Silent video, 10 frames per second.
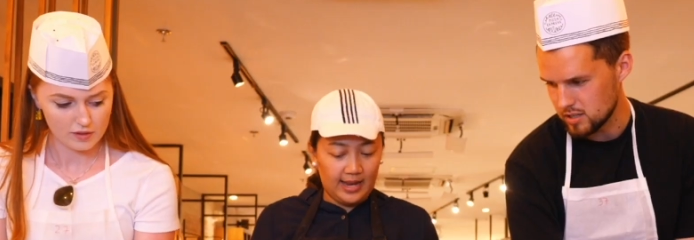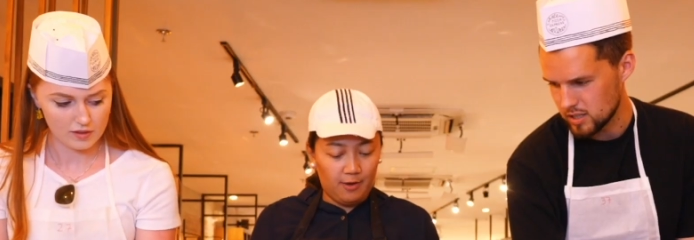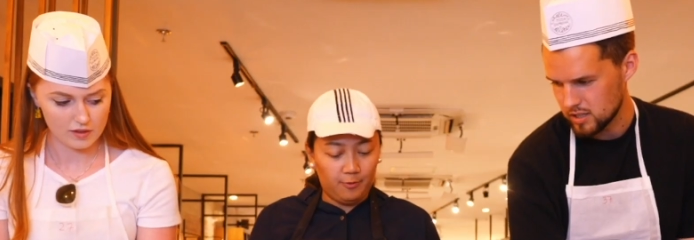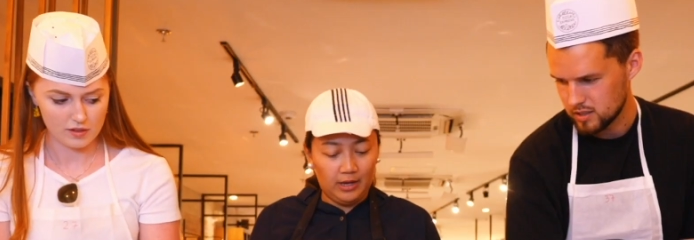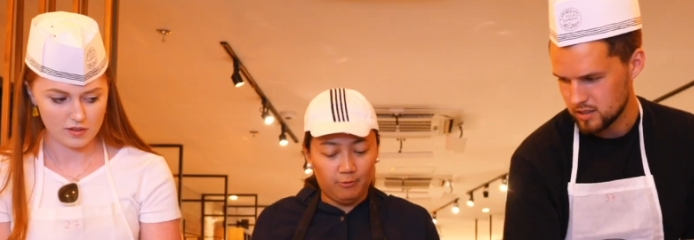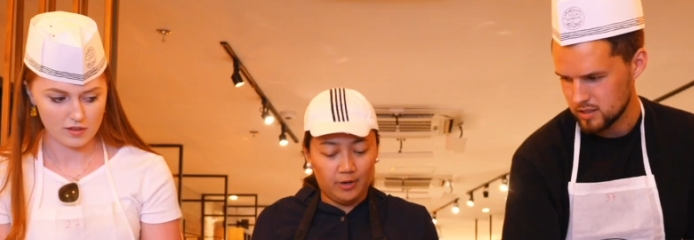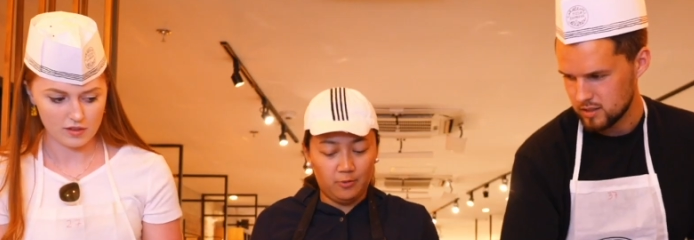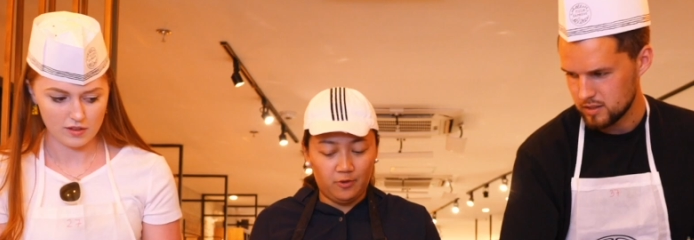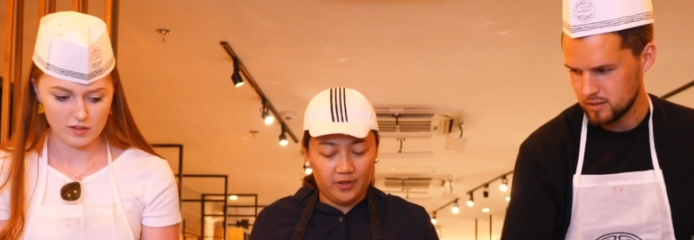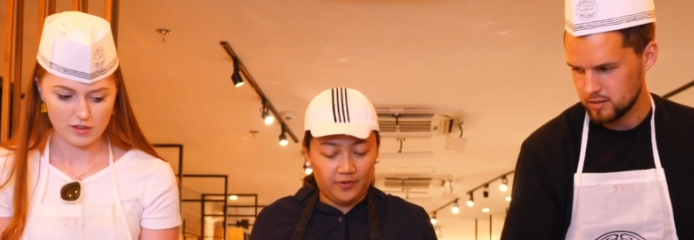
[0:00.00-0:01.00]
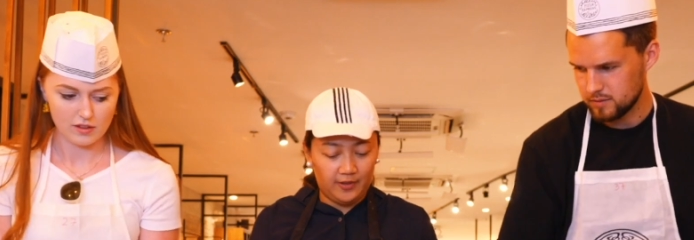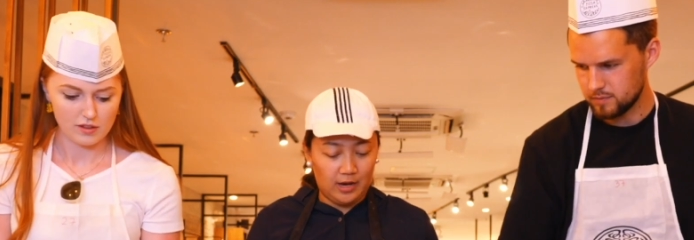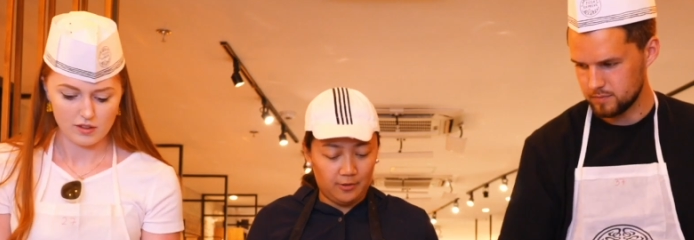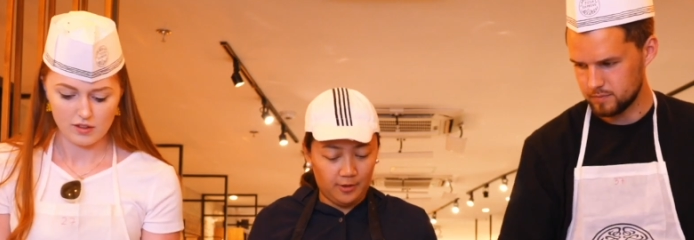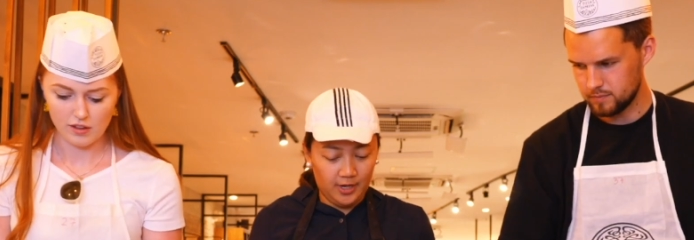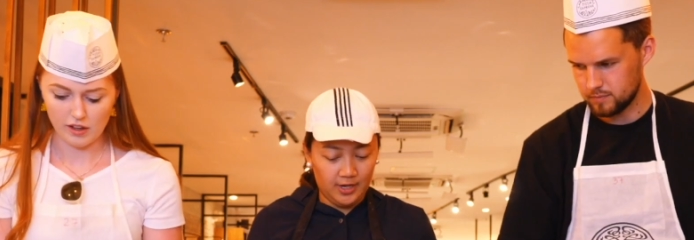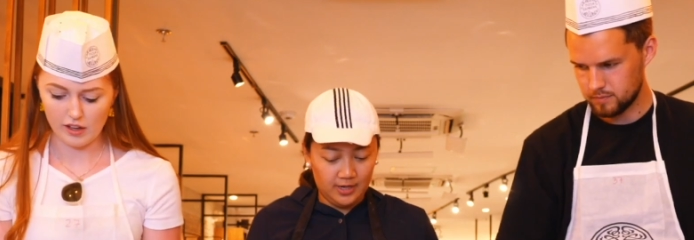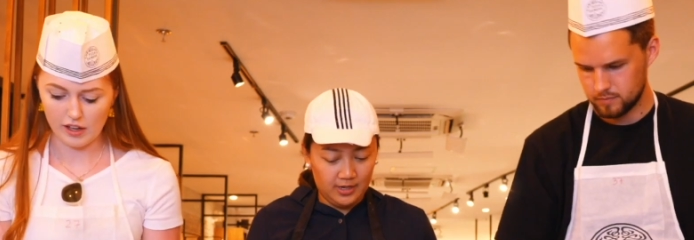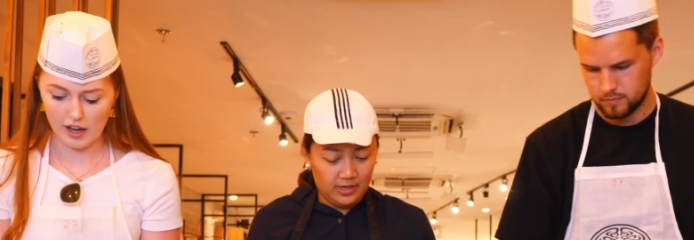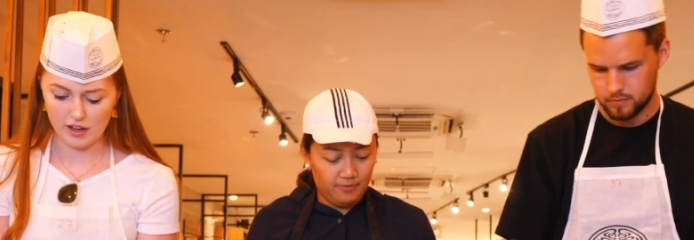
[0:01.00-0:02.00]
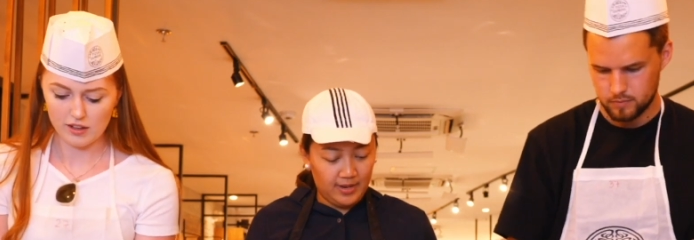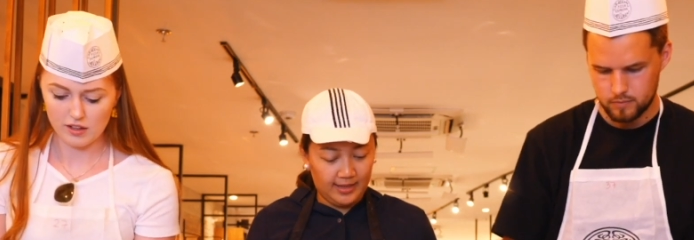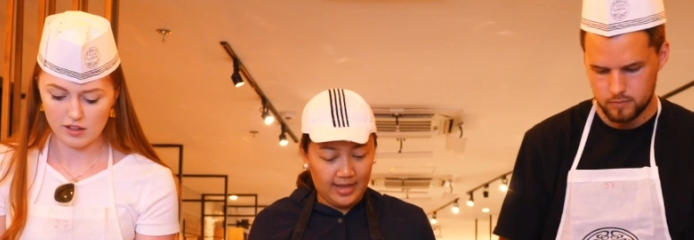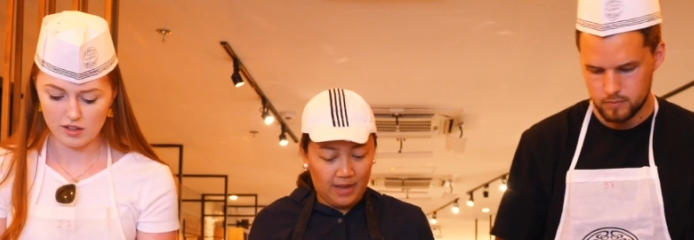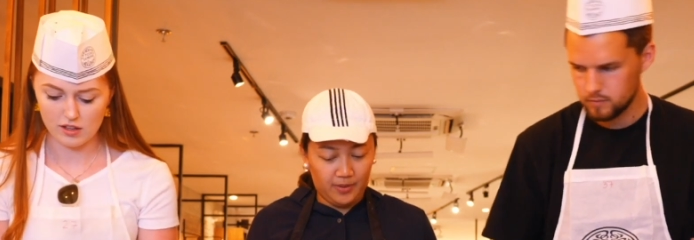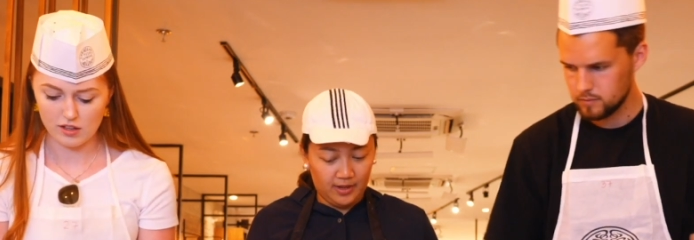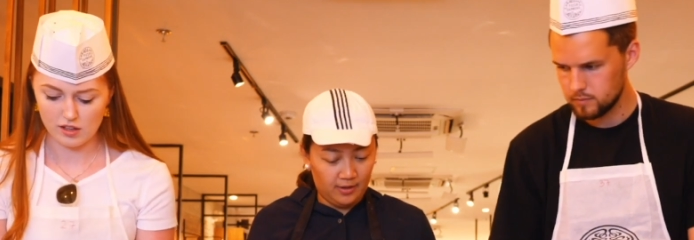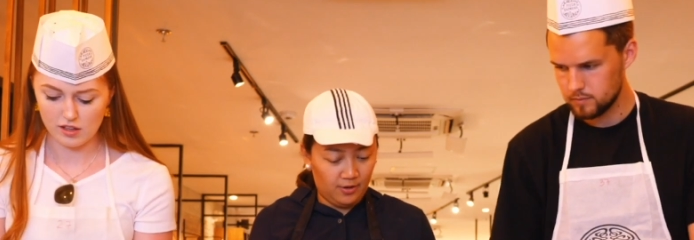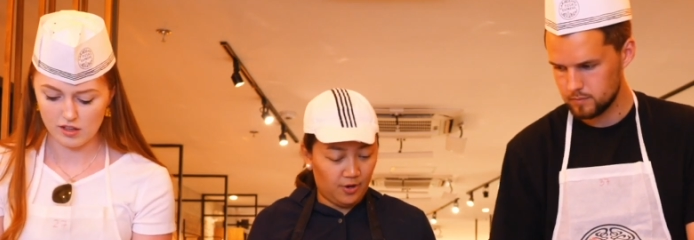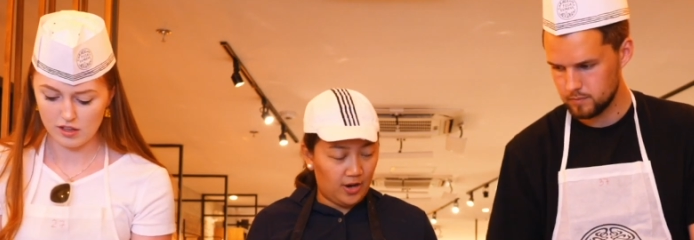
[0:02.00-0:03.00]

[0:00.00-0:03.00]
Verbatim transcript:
Speaker 1: and then good. we remove the flour by tapping it near your